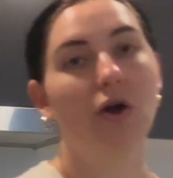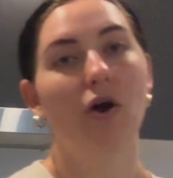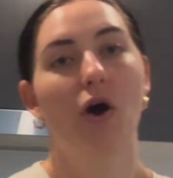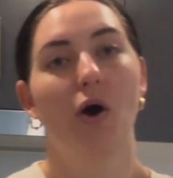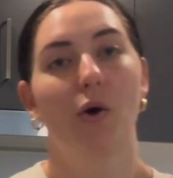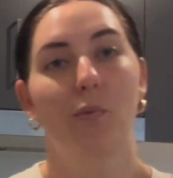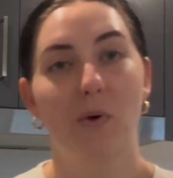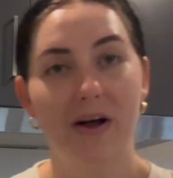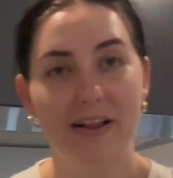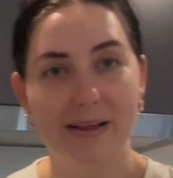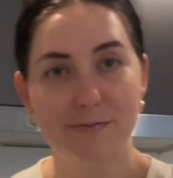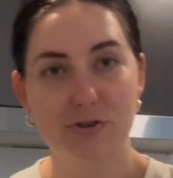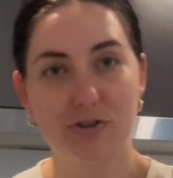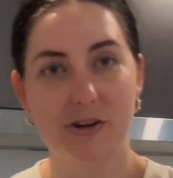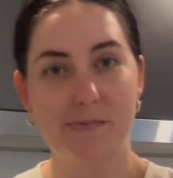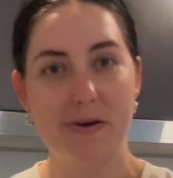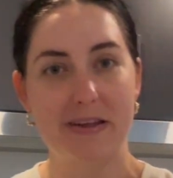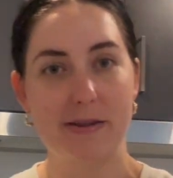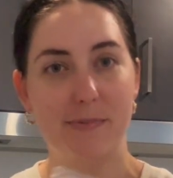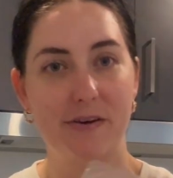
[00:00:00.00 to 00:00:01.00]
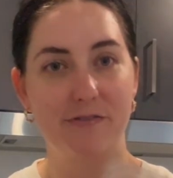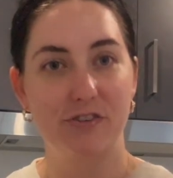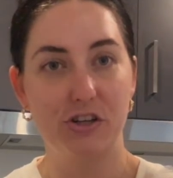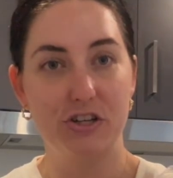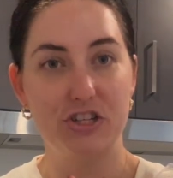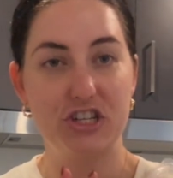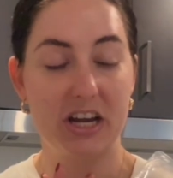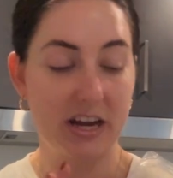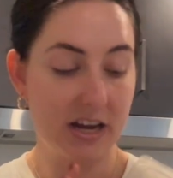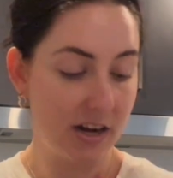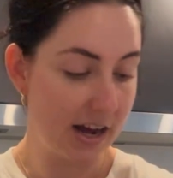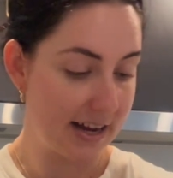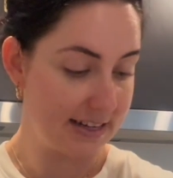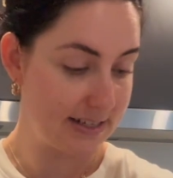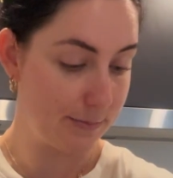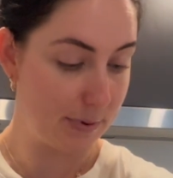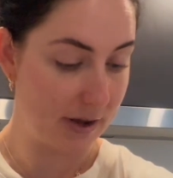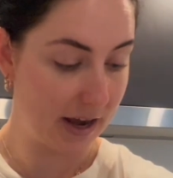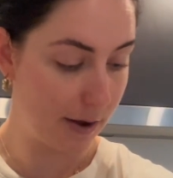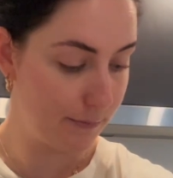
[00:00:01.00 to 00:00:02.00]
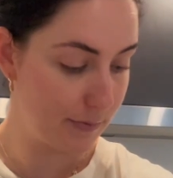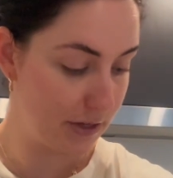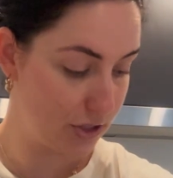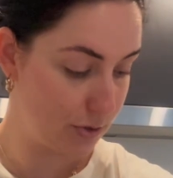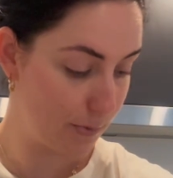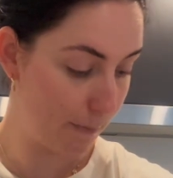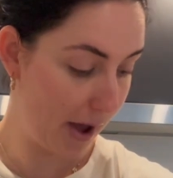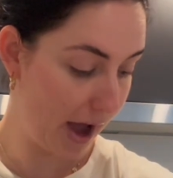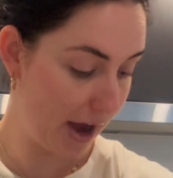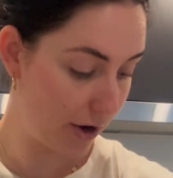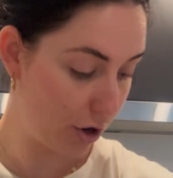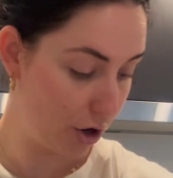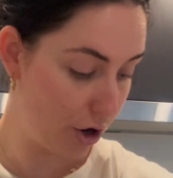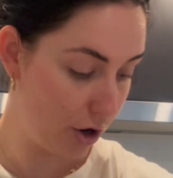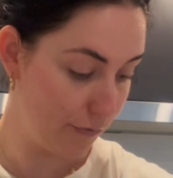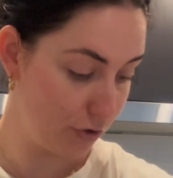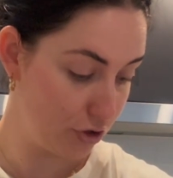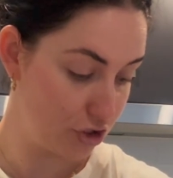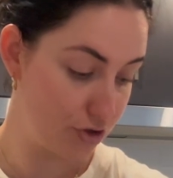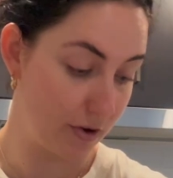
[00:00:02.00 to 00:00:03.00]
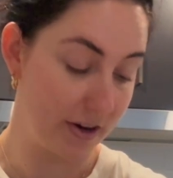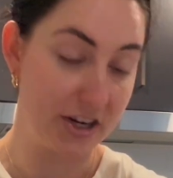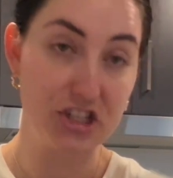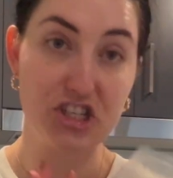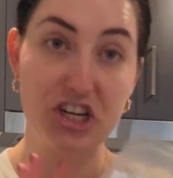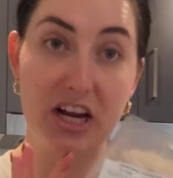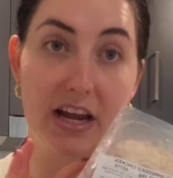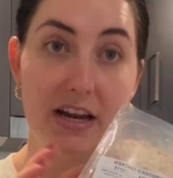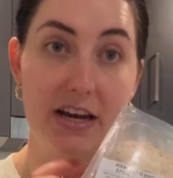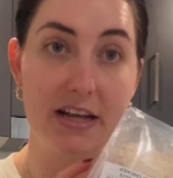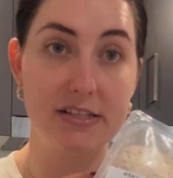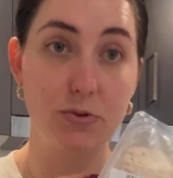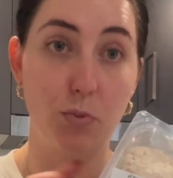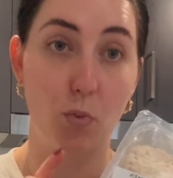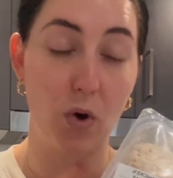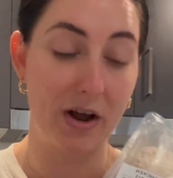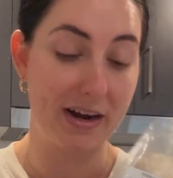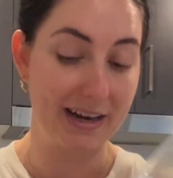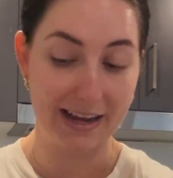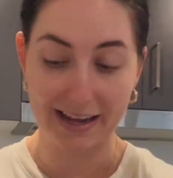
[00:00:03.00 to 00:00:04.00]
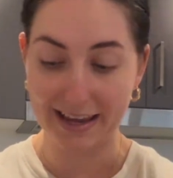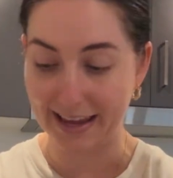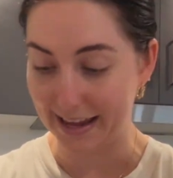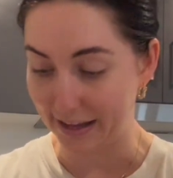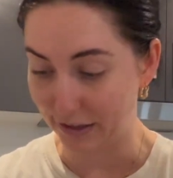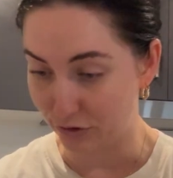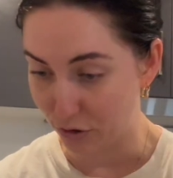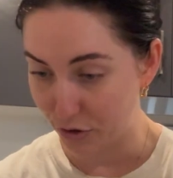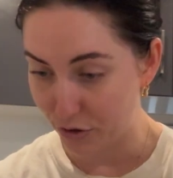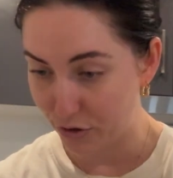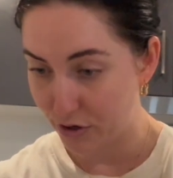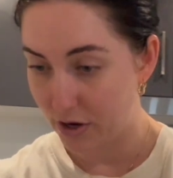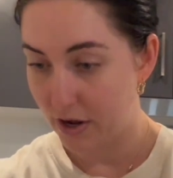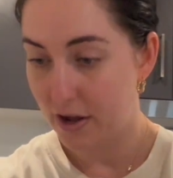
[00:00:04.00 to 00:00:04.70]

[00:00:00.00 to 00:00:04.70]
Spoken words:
While I'm talking about the buffalo chicken, I did pick up this pack of shredded chicken. It's 1 kilo.